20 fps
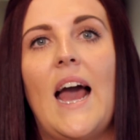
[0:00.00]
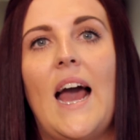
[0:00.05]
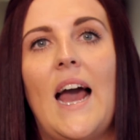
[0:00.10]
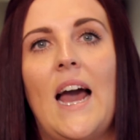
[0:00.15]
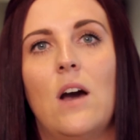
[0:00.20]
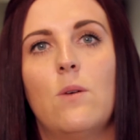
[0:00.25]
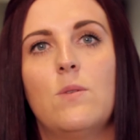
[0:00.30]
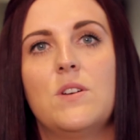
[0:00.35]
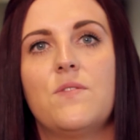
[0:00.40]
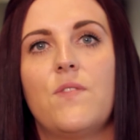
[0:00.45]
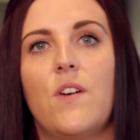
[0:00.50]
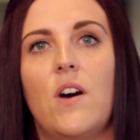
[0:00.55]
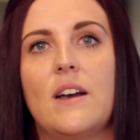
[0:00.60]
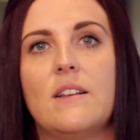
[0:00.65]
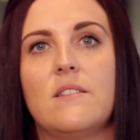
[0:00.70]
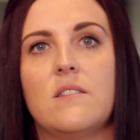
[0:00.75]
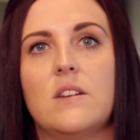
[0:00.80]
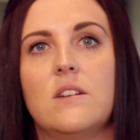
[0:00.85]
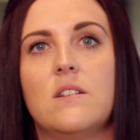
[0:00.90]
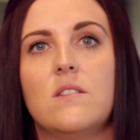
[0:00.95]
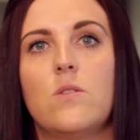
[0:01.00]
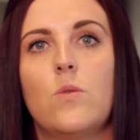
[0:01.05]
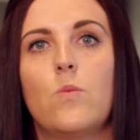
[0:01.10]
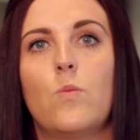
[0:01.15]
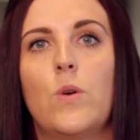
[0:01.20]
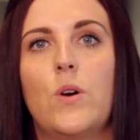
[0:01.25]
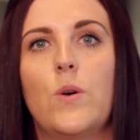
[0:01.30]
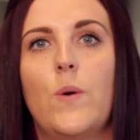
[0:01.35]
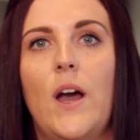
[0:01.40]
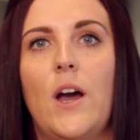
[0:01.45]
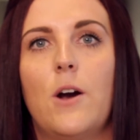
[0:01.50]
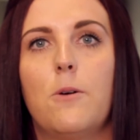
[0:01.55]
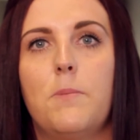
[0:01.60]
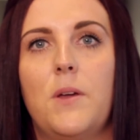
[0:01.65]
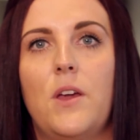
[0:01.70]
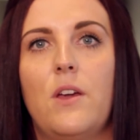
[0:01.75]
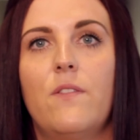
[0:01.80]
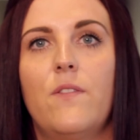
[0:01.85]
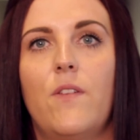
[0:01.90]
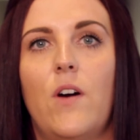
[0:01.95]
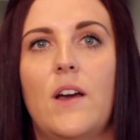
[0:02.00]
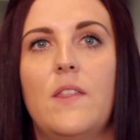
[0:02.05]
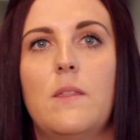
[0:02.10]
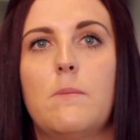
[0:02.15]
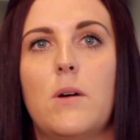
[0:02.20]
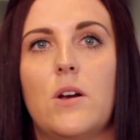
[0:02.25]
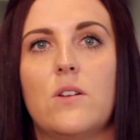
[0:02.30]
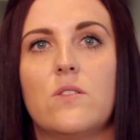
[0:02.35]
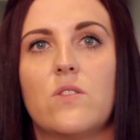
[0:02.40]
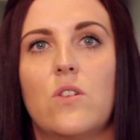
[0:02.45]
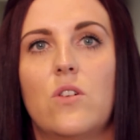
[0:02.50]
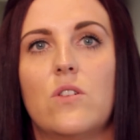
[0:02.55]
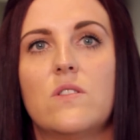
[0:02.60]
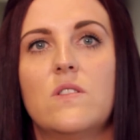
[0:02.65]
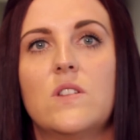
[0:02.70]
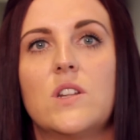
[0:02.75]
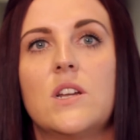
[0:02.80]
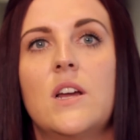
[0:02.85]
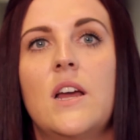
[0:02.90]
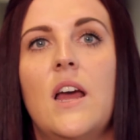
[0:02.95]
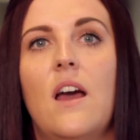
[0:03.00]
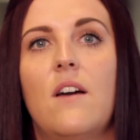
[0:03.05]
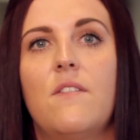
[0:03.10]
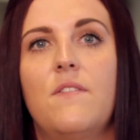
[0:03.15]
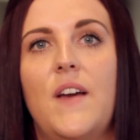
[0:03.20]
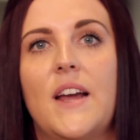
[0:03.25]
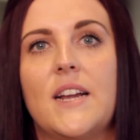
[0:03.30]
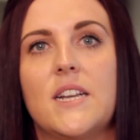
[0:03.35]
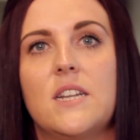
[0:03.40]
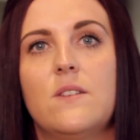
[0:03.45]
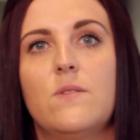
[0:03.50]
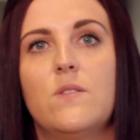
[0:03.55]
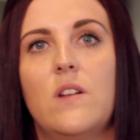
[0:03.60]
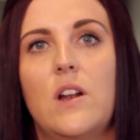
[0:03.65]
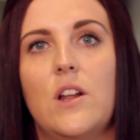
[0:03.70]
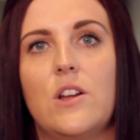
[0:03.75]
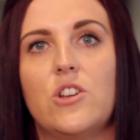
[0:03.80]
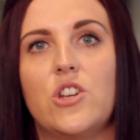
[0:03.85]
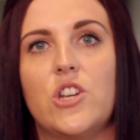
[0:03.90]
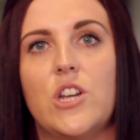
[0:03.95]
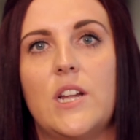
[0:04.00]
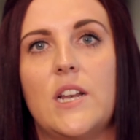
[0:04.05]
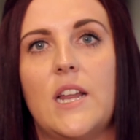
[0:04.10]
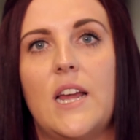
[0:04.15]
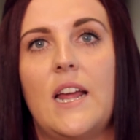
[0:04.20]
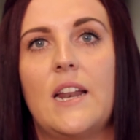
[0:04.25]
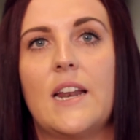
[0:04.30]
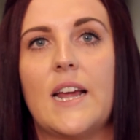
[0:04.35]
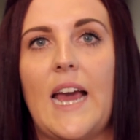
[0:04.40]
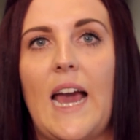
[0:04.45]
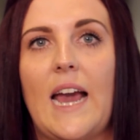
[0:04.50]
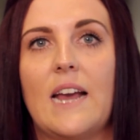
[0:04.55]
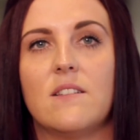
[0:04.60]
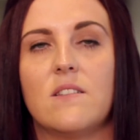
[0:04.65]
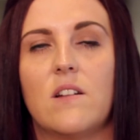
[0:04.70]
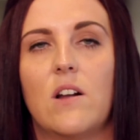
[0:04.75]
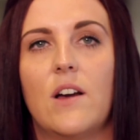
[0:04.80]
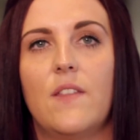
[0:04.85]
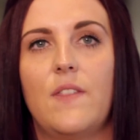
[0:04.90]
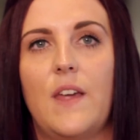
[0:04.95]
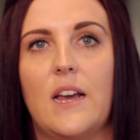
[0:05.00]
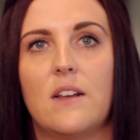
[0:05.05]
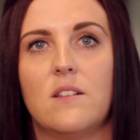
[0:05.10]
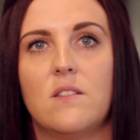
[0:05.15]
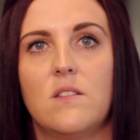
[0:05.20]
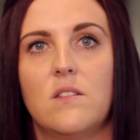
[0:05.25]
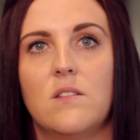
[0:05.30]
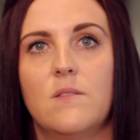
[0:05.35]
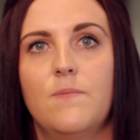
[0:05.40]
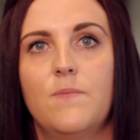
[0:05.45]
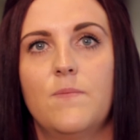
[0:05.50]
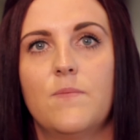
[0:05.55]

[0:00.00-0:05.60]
Our advisors will help you find the most cost-effective solution in a case like this.